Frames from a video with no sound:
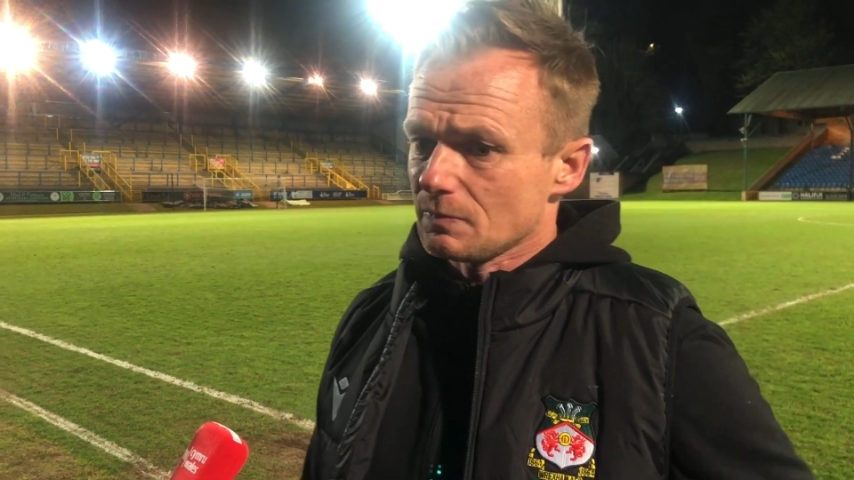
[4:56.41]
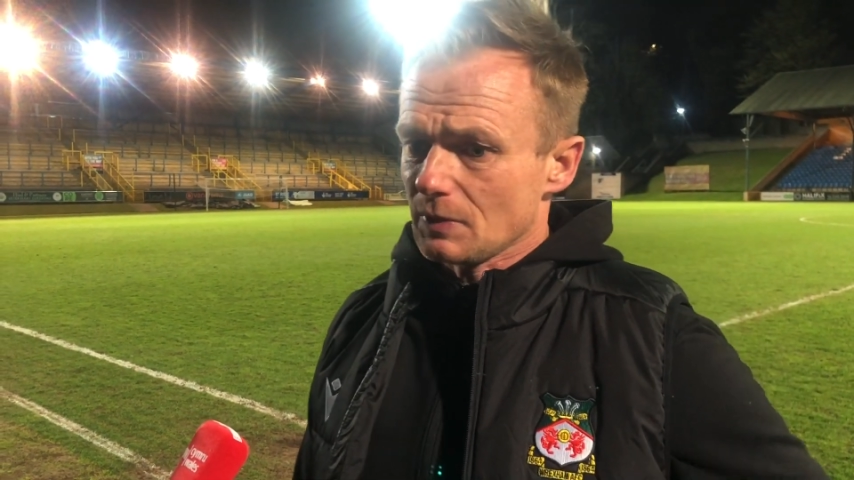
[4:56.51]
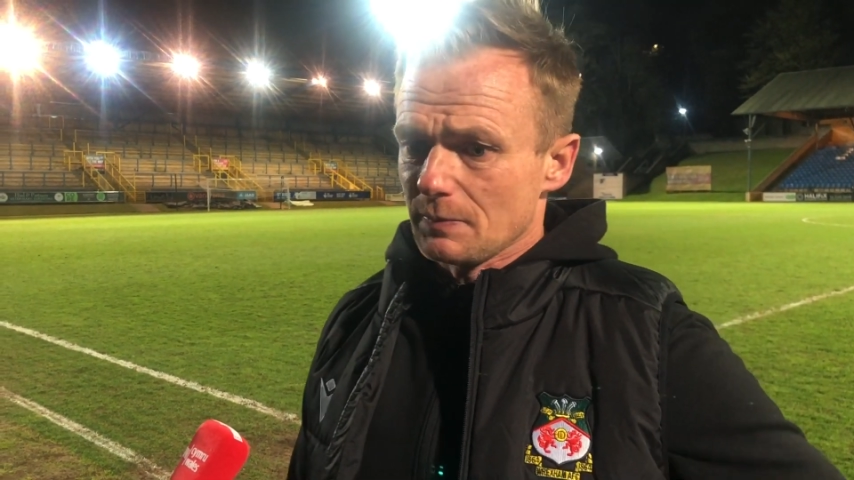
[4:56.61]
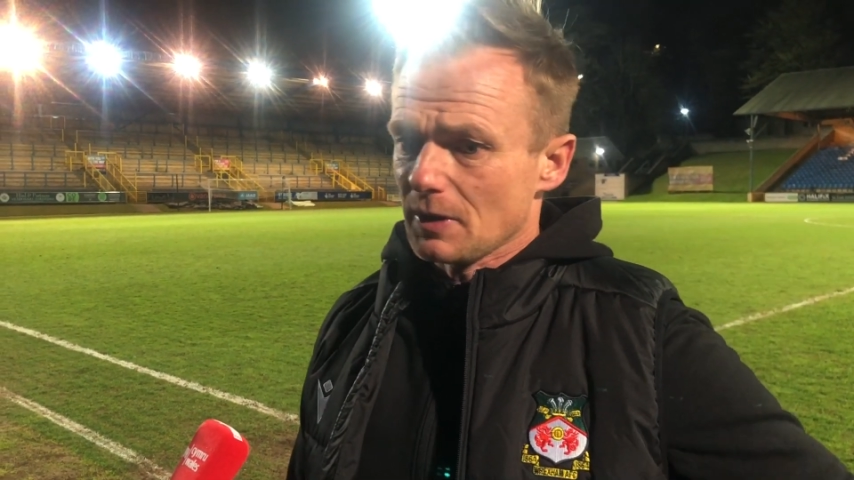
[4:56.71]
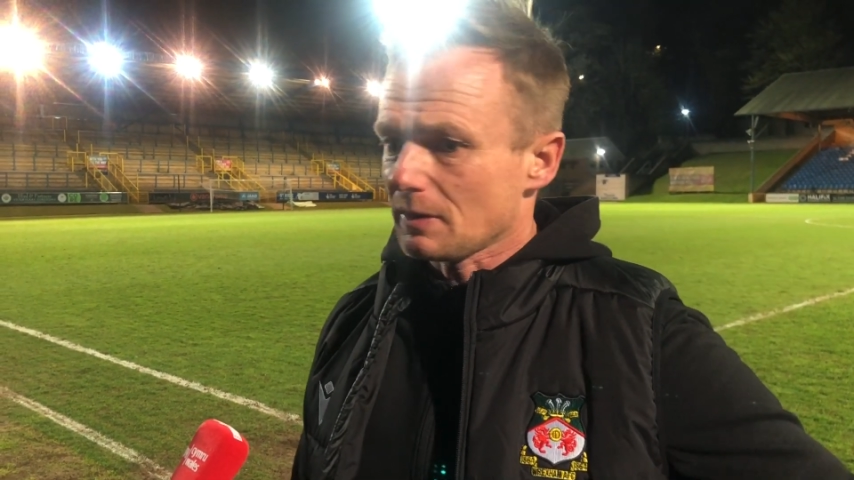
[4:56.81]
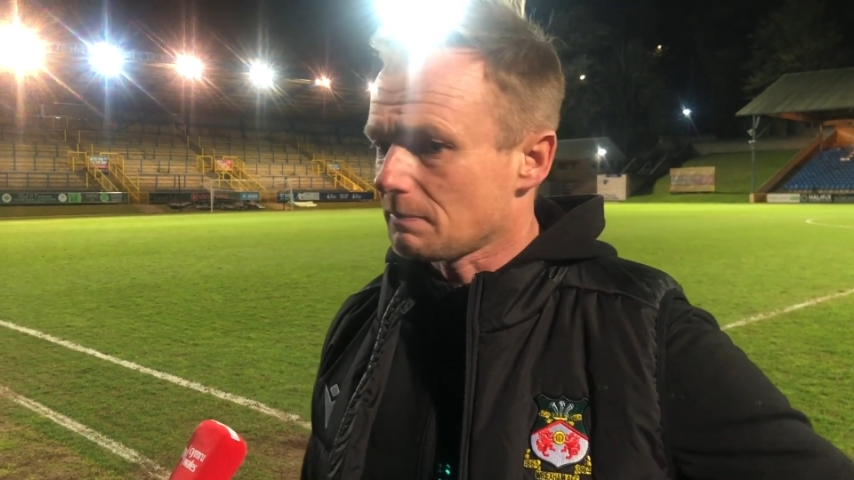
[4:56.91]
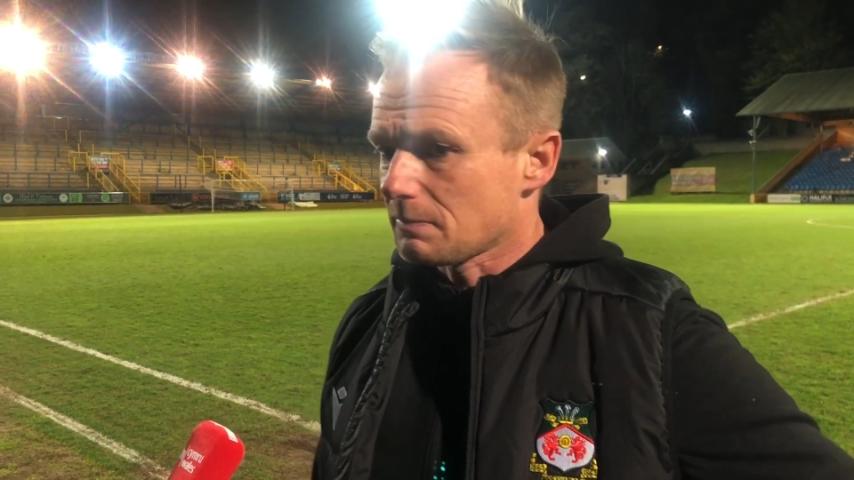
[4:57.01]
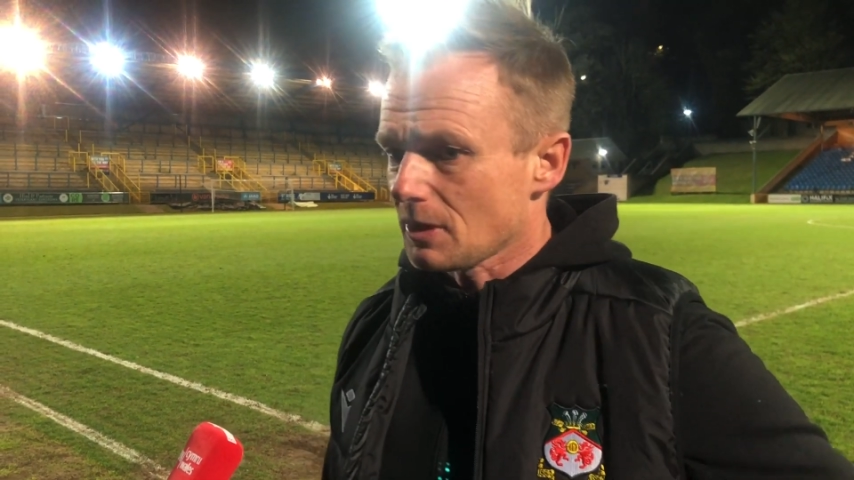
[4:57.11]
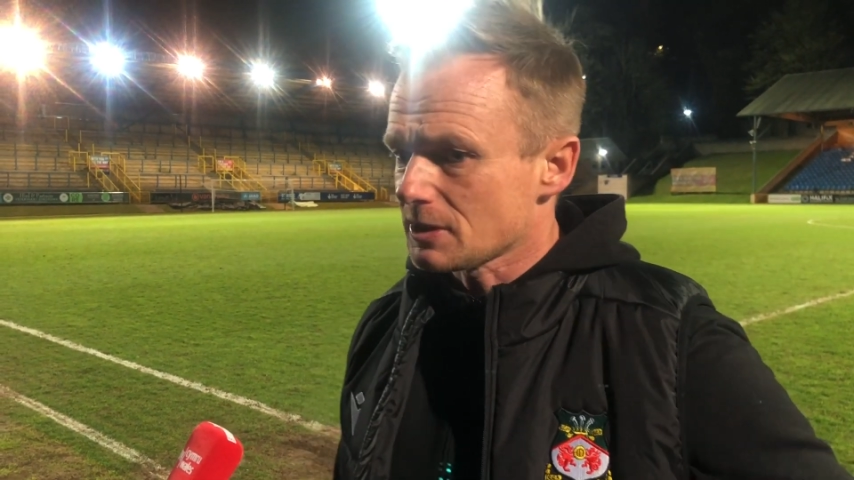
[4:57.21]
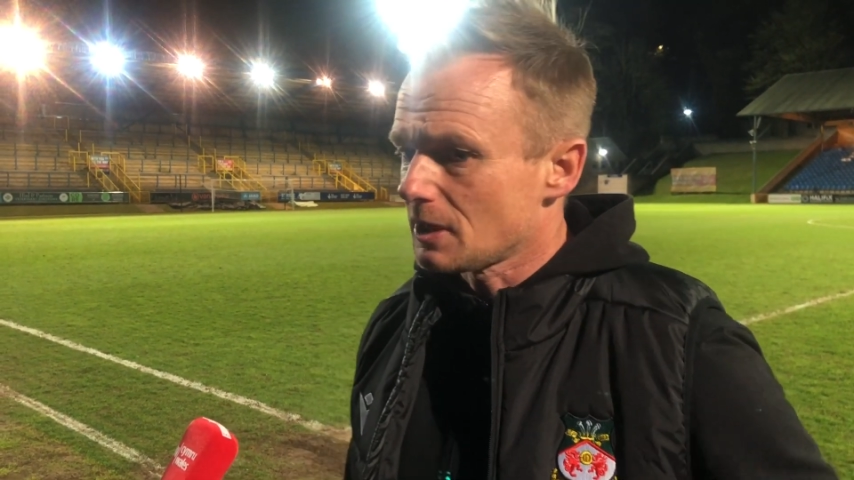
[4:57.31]
I'm not
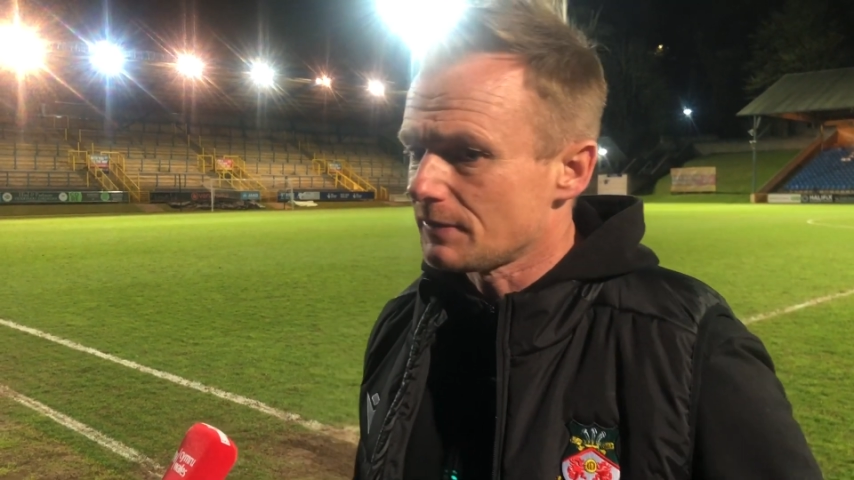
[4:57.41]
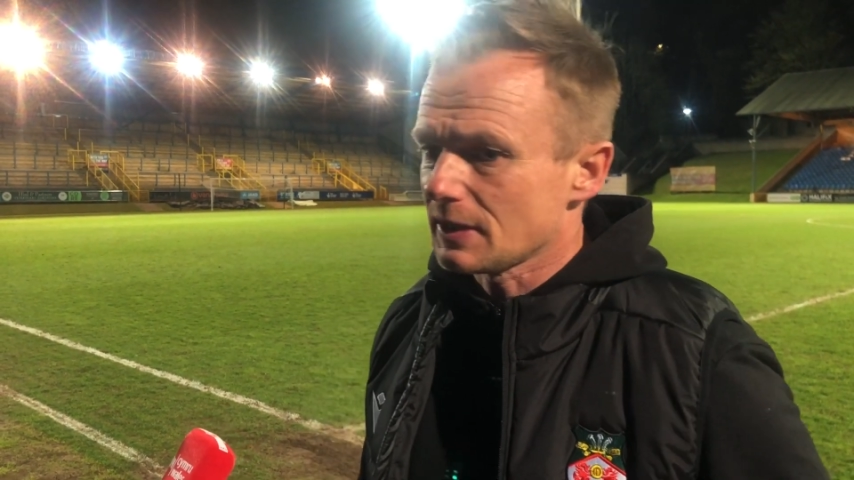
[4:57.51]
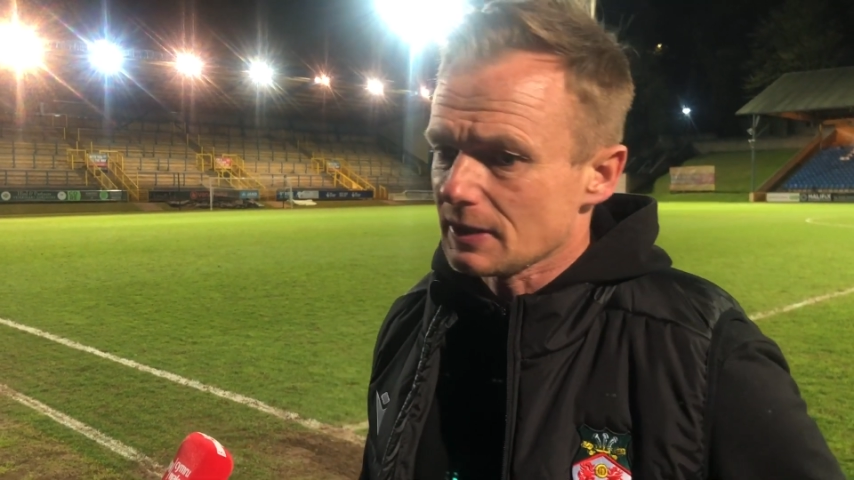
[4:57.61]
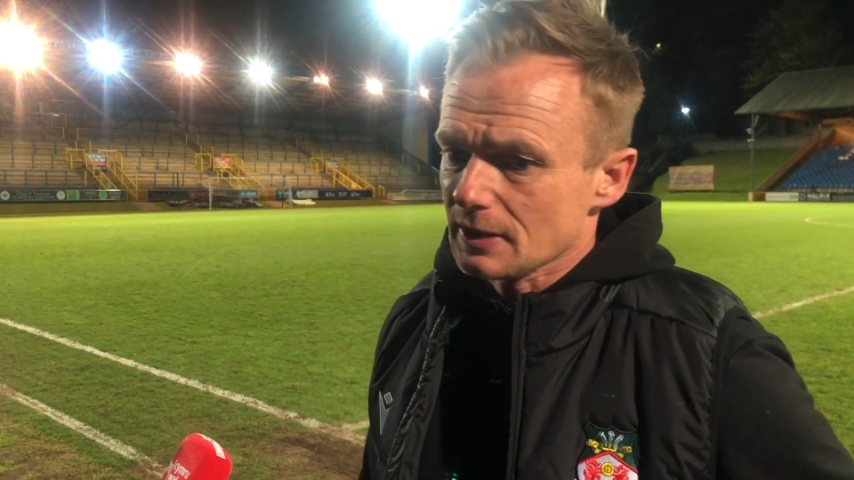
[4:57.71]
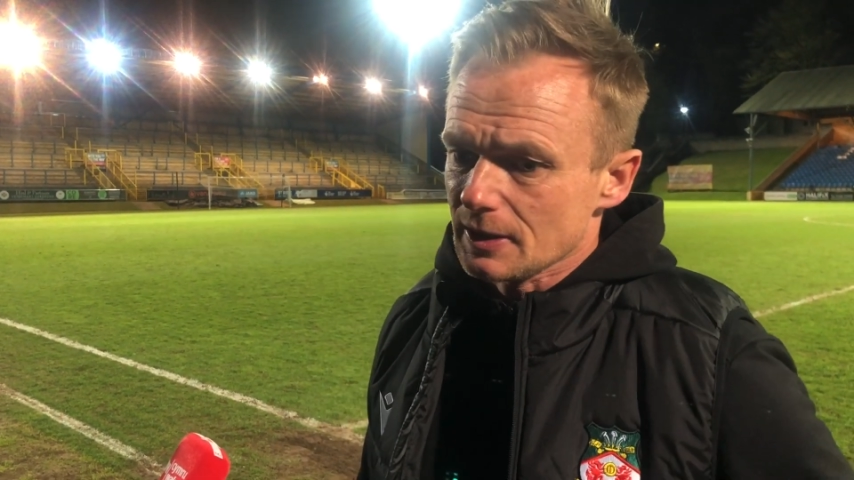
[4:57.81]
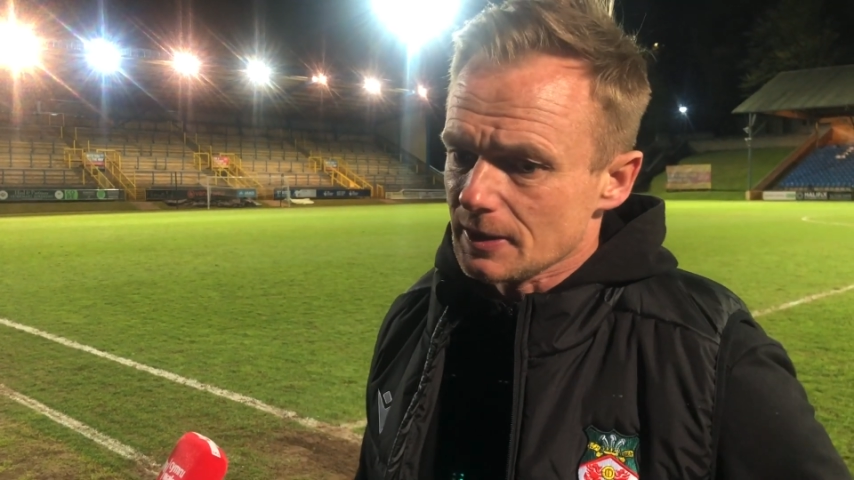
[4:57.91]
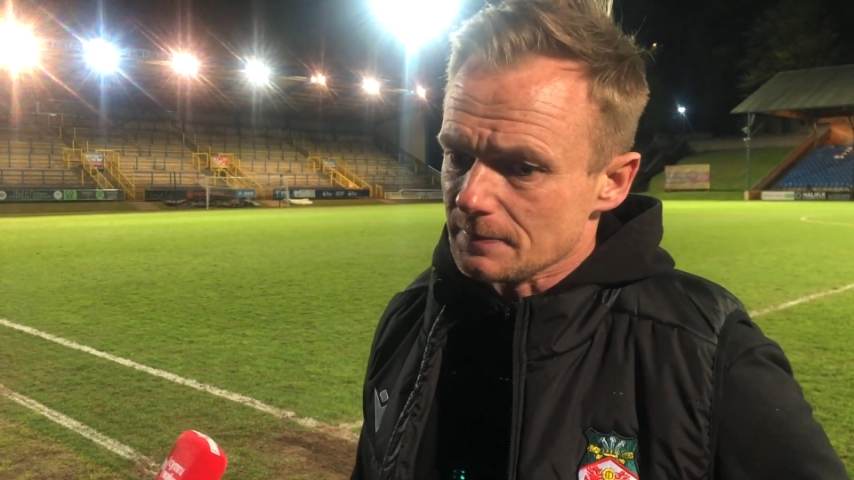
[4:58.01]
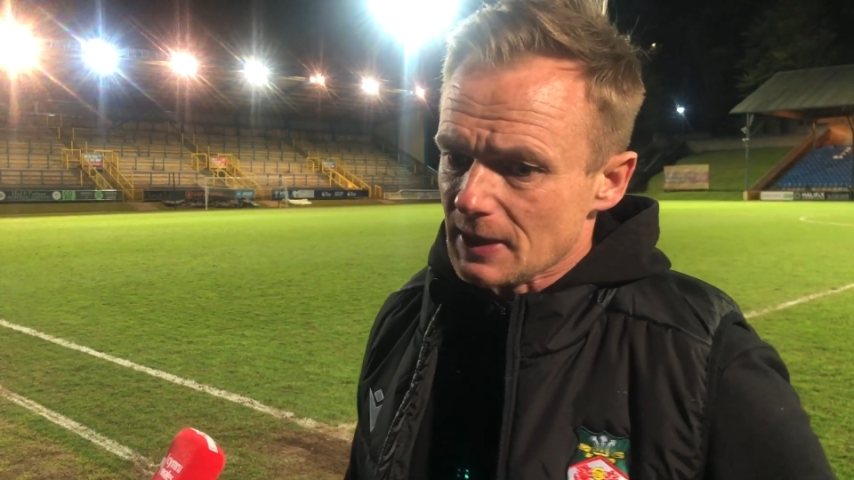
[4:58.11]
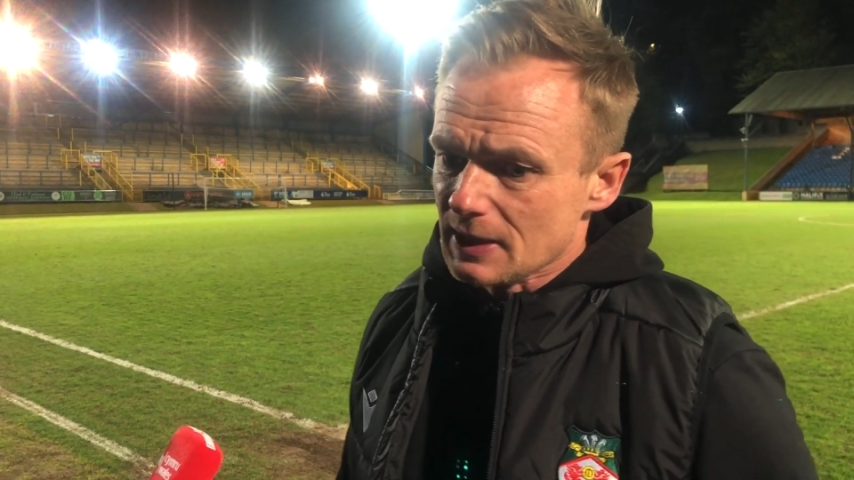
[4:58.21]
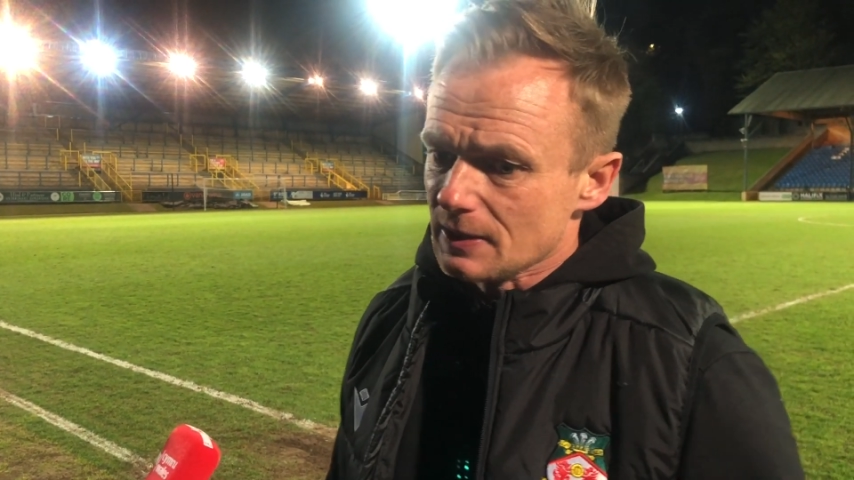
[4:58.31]
glossing over any um,
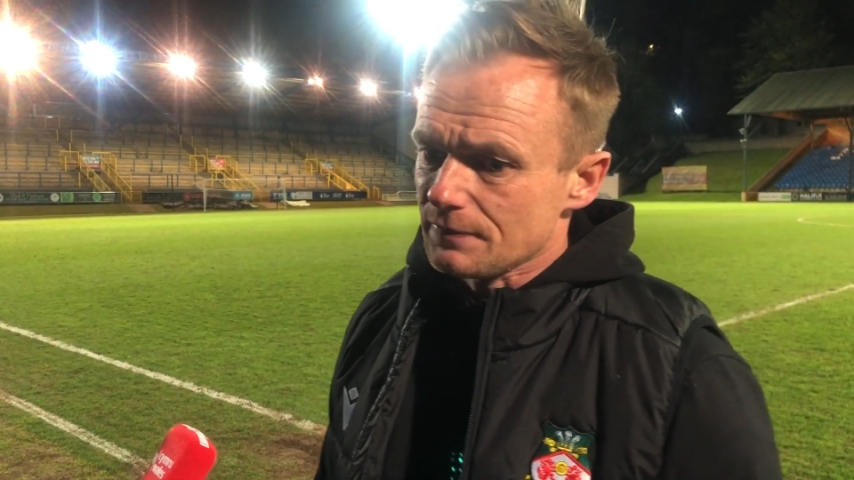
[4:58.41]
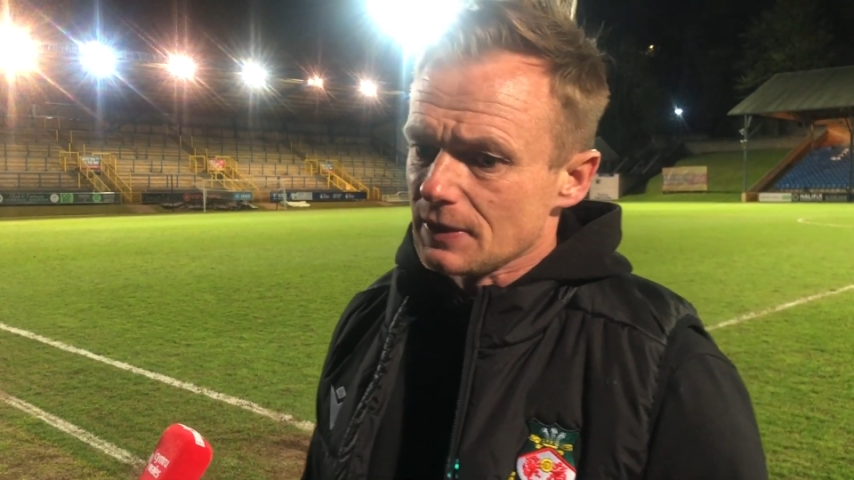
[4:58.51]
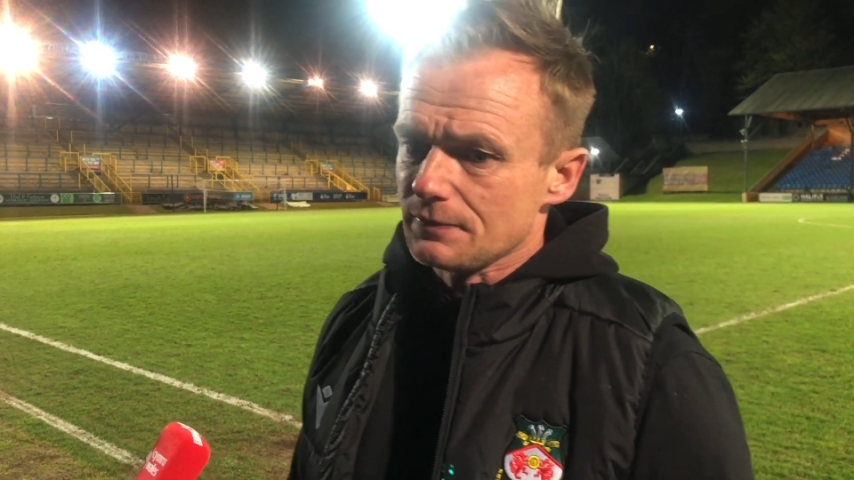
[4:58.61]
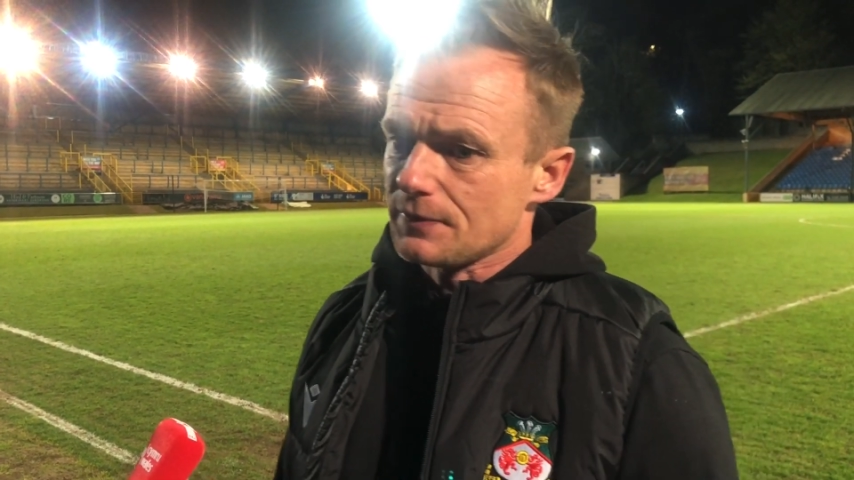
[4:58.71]
any defeat.